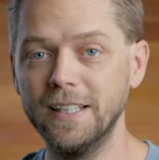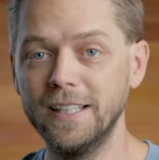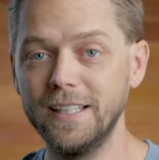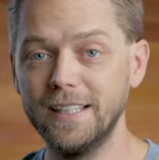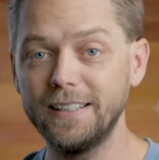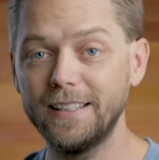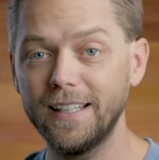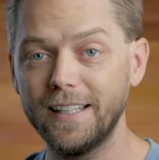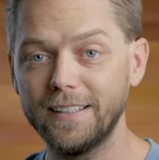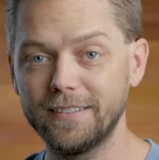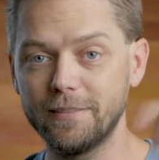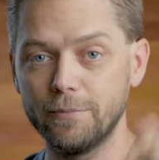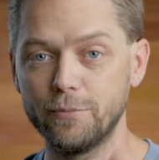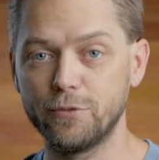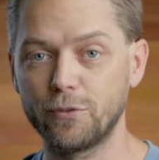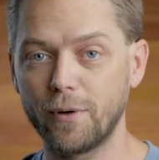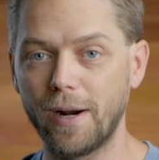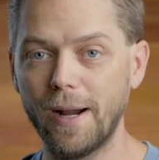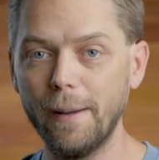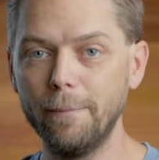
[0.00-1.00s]
Hit that
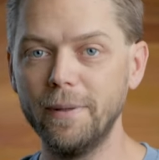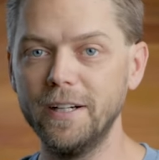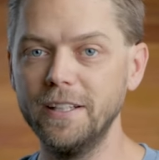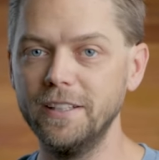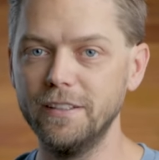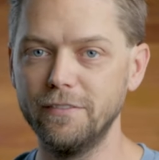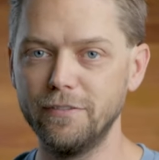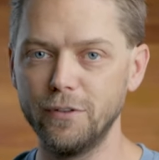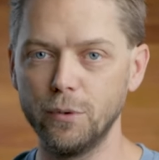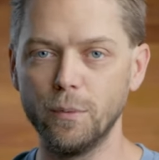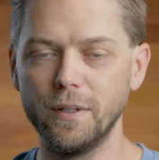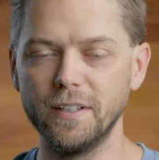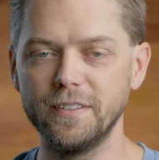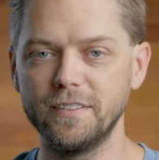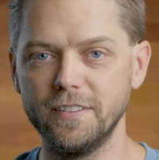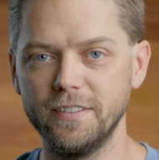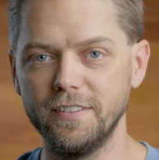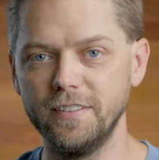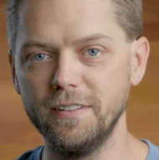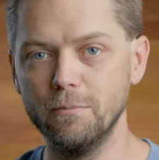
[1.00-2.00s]
subscribe button if you
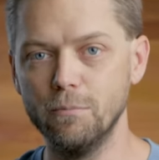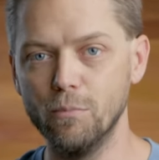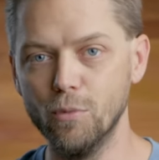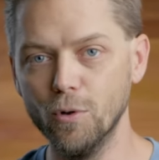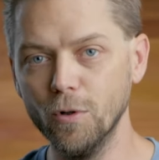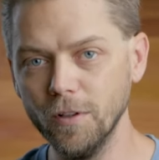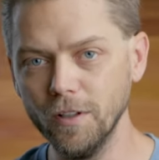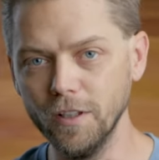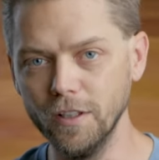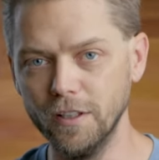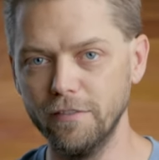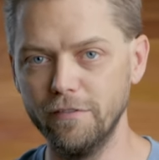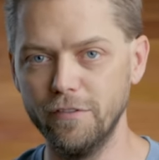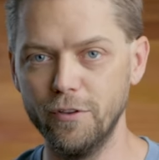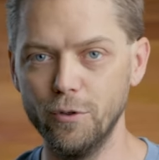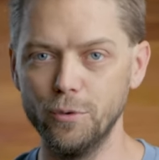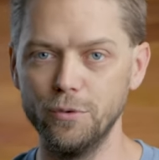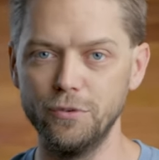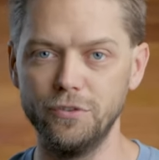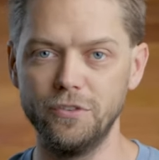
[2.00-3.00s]
want to see more of
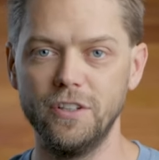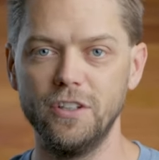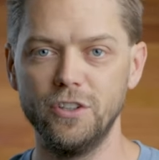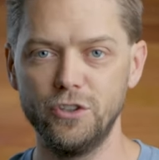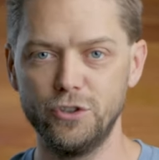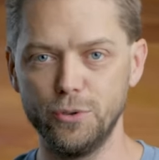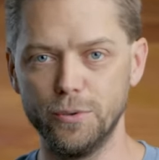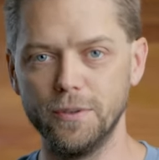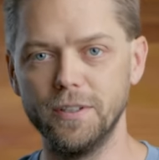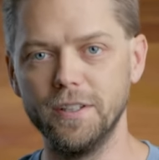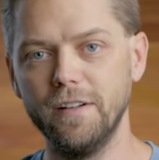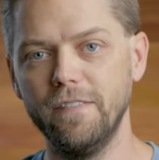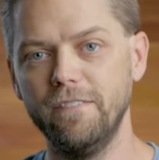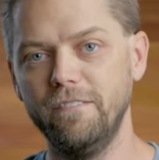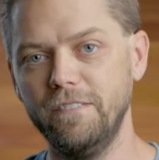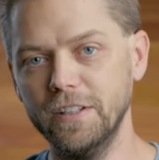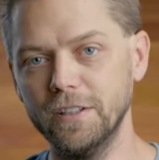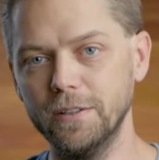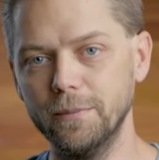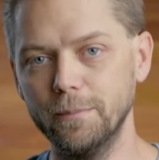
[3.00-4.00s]
those short
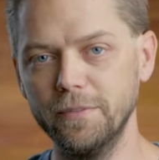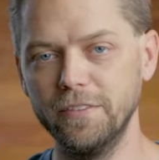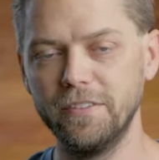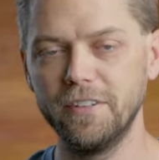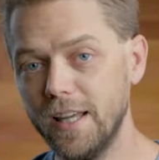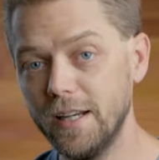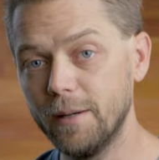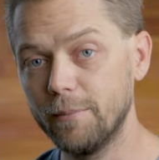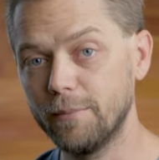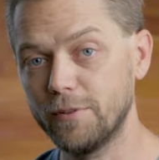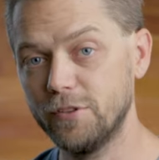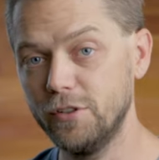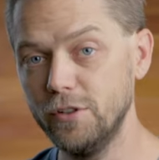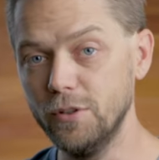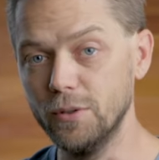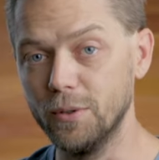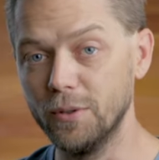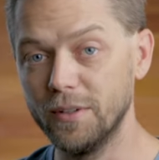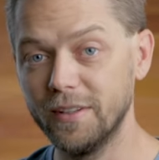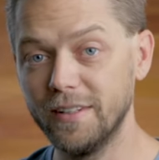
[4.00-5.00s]
films. And number
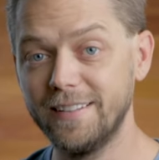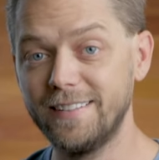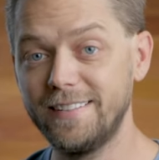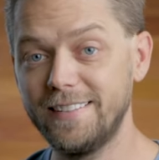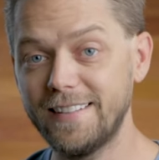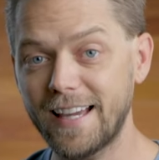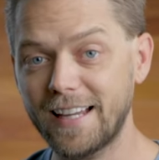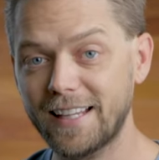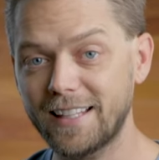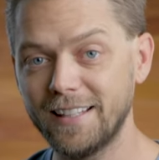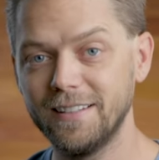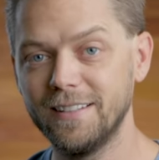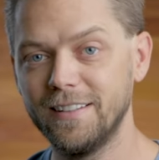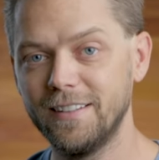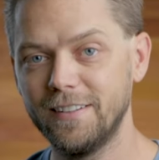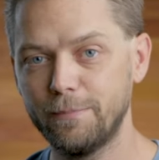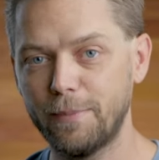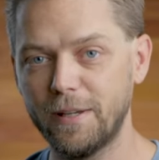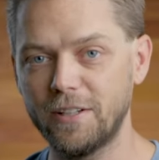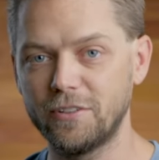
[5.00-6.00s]
two, the second
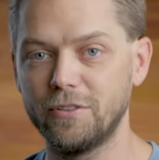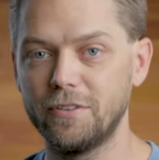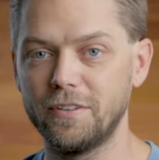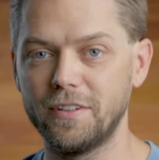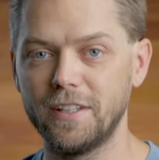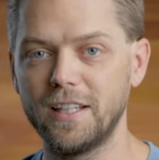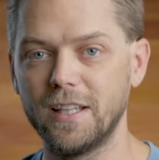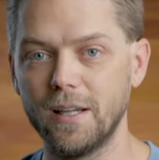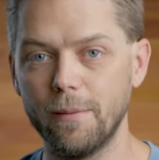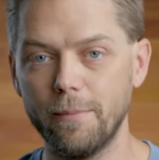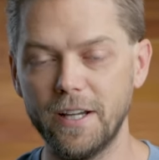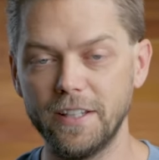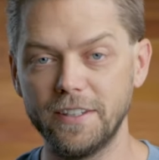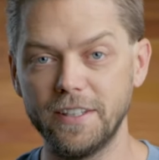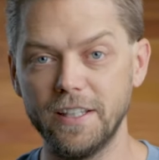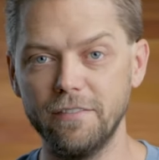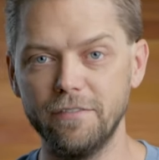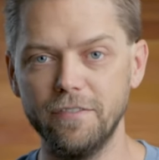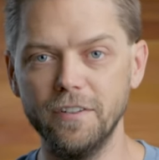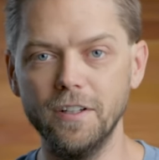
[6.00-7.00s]
special thing about
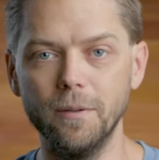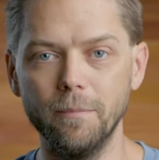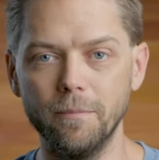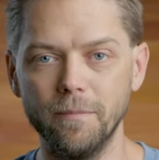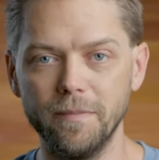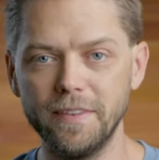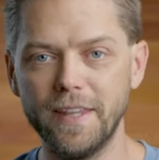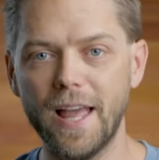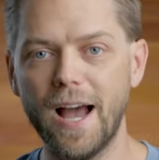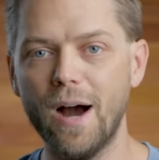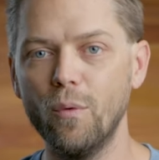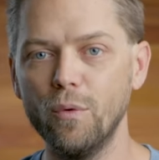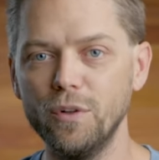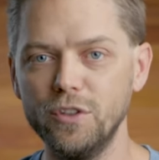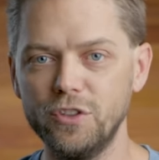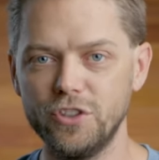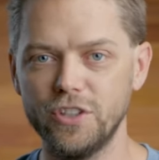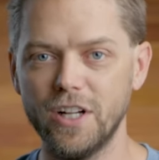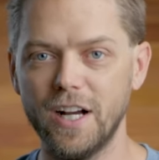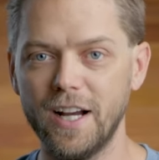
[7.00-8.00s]
that film, that
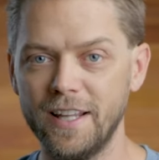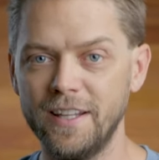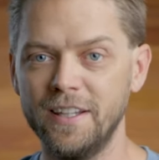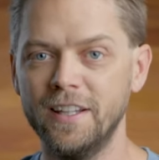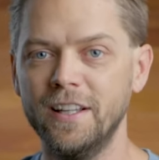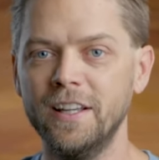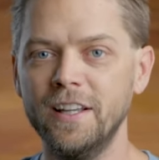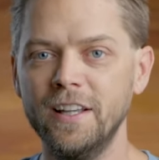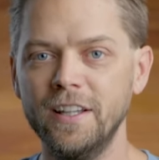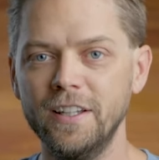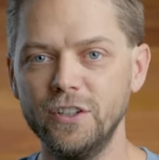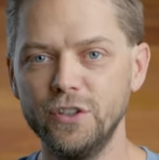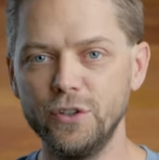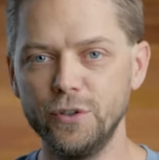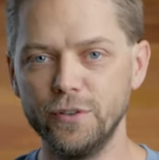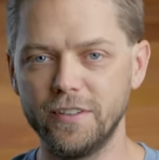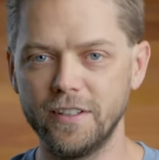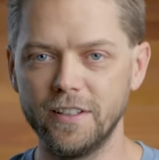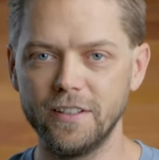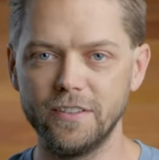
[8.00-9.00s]
was shot
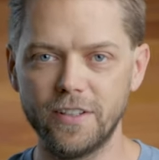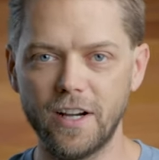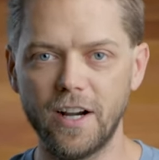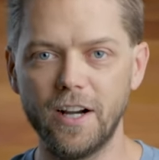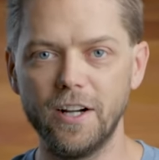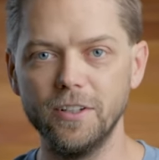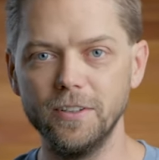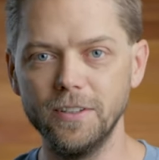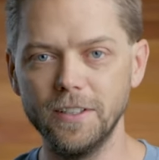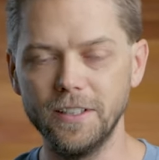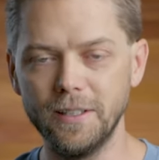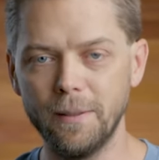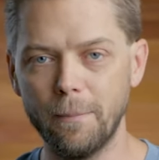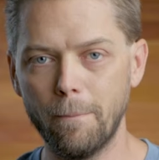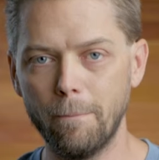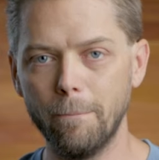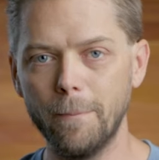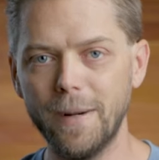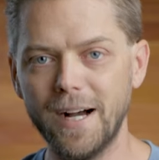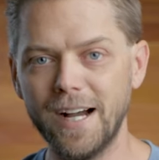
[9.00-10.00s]
using entirely
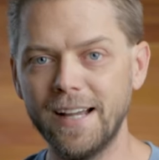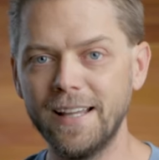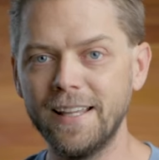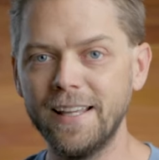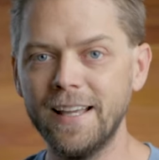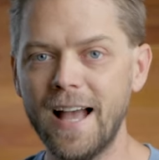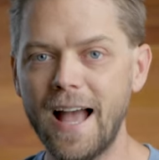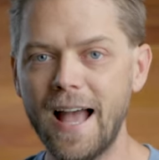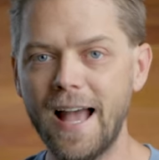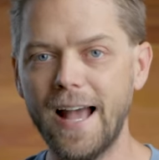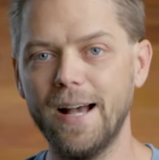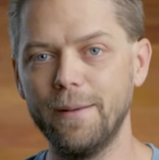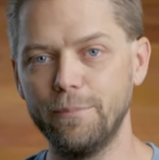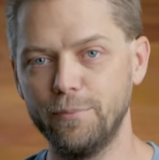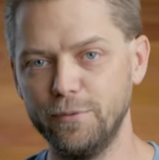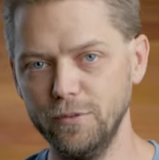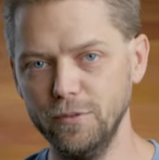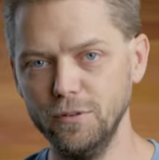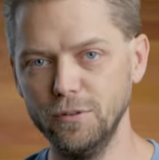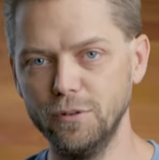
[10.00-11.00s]
my
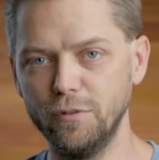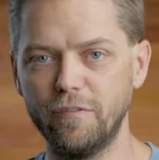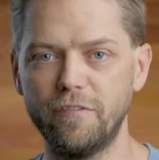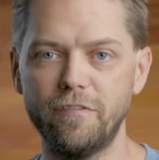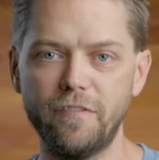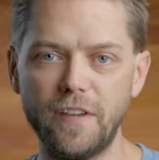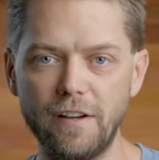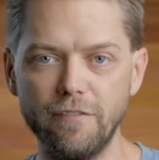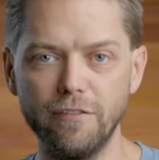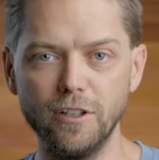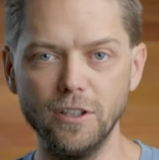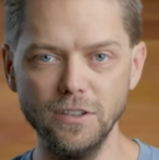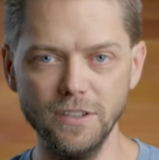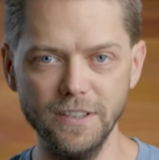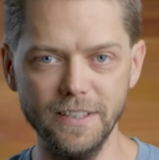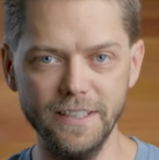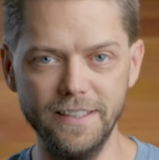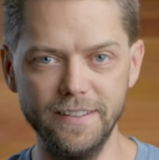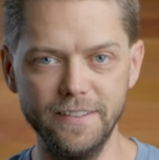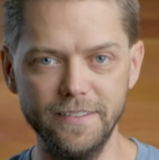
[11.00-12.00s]
absolute favorite
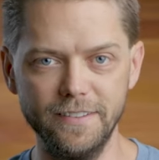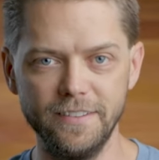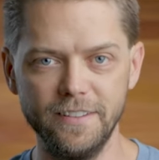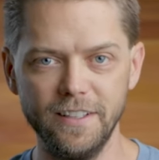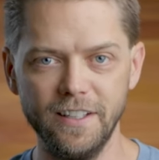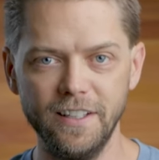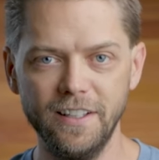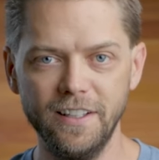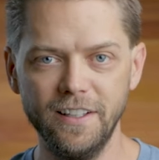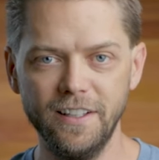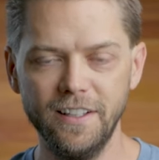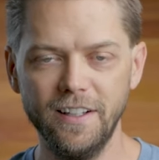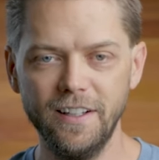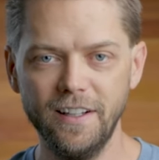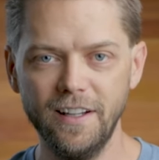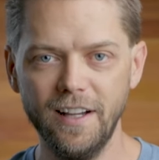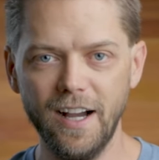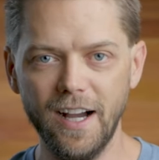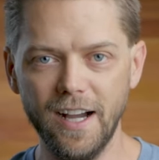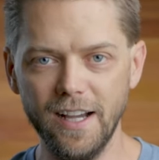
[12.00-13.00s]
lens
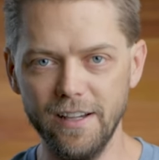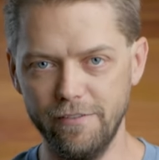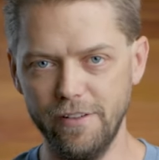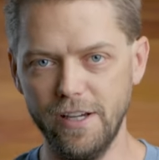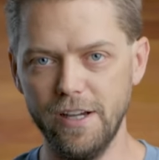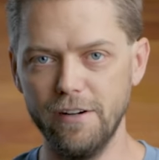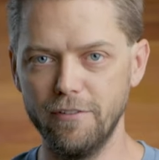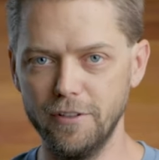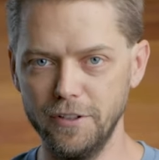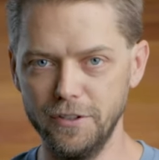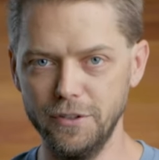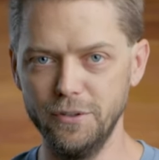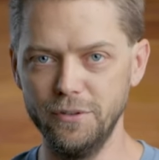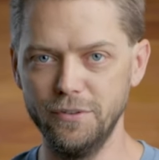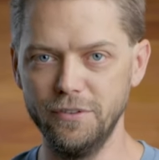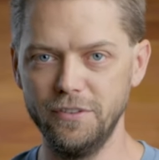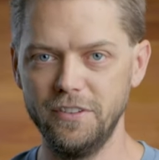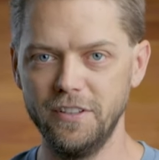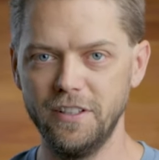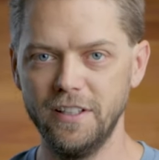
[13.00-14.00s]
I have ever
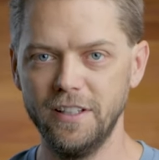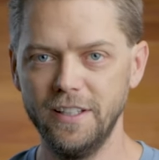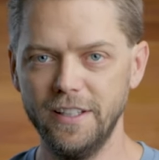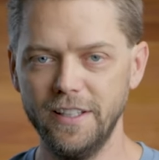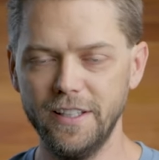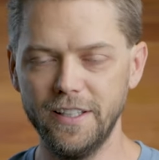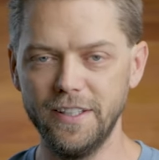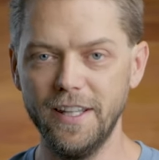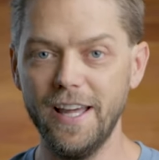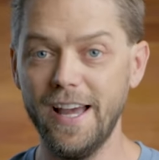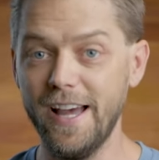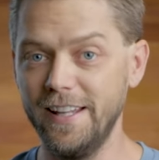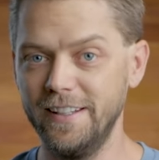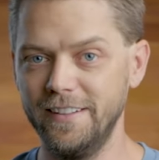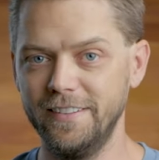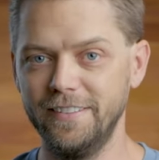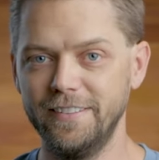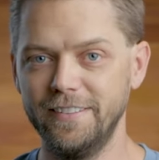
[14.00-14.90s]
used. And that,